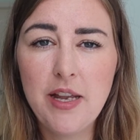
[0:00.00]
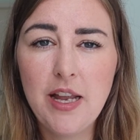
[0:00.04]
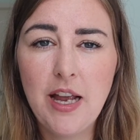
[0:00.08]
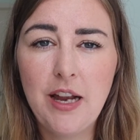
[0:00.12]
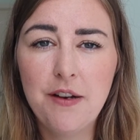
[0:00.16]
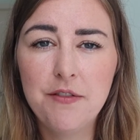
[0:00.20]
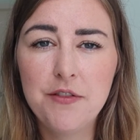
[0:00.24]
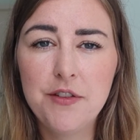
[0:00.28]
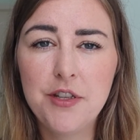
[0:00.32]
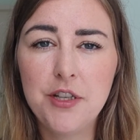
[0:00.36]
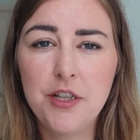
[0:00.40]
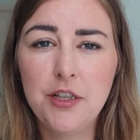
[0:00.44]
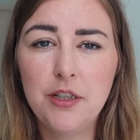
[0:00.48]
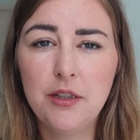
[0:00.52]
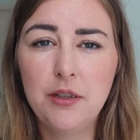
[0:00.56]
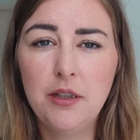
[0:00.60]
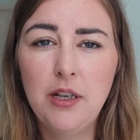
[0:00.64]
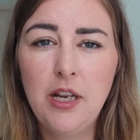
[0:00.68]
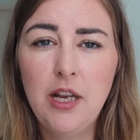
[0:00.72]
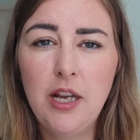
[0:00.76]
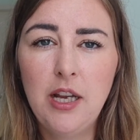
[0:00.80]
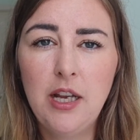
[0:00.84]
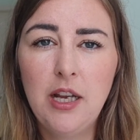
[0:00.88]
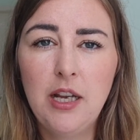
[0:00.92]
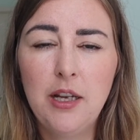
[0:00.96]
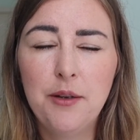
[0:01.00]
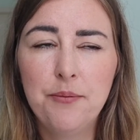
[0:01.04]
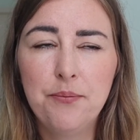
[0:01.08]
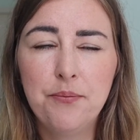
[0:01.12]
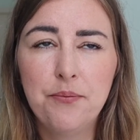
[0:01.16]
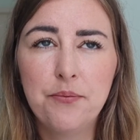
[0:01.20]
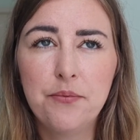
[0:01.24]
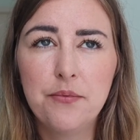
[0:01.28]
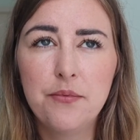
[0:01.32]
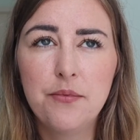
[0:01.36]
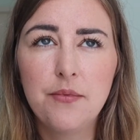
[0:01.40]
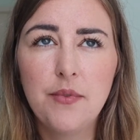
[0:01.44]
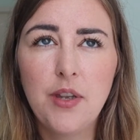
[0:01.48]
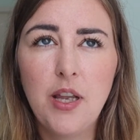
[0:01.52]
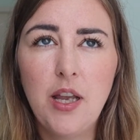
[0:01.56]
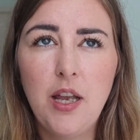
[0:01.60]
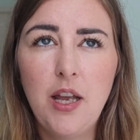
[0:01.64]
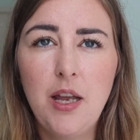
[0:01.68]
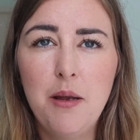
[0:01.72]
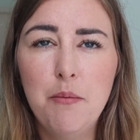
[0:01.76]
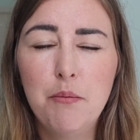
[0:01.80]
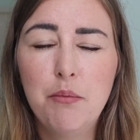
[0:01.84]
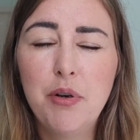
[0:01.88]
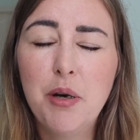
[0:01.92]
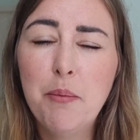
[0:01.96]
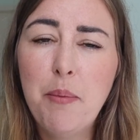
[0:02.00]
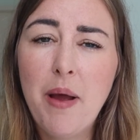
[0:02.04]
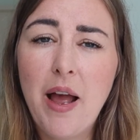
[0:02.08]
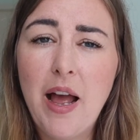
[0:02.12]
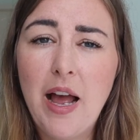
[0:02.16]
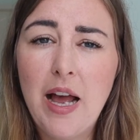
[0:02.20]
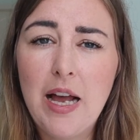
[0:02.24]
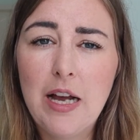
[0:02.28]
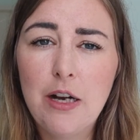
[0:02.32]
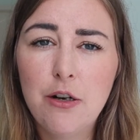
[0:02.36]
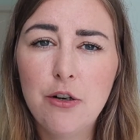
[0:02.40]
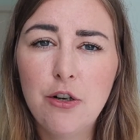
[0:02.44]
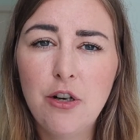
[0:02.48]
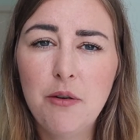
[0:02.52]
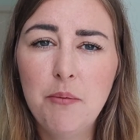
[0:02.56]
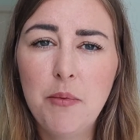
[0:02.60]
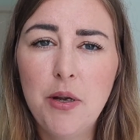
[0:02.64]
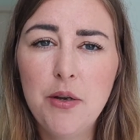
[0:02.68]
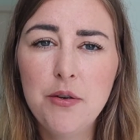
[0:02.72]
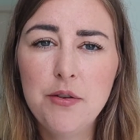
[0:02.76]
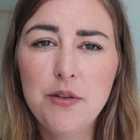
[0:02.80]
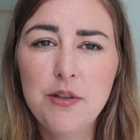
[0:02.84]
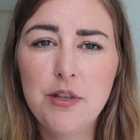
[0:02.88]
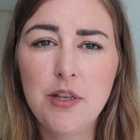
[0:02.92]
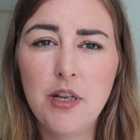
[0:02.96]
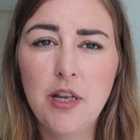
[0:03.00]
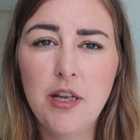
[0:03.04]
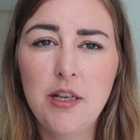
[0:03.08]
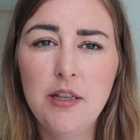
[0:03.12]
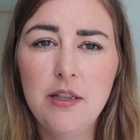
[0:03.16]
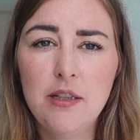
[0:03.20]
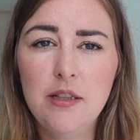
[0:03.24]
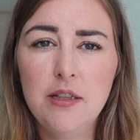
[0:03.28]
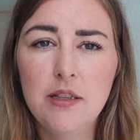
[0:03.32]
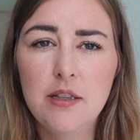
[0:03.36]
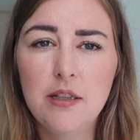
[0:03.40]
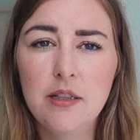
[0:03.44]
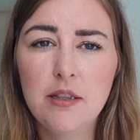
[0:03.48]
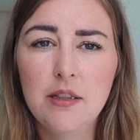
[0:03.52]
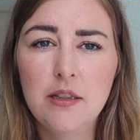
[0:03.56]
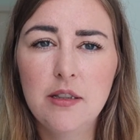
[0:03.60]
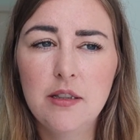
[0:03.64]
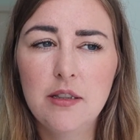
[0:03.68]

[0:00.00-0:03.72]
You have to prepare almost and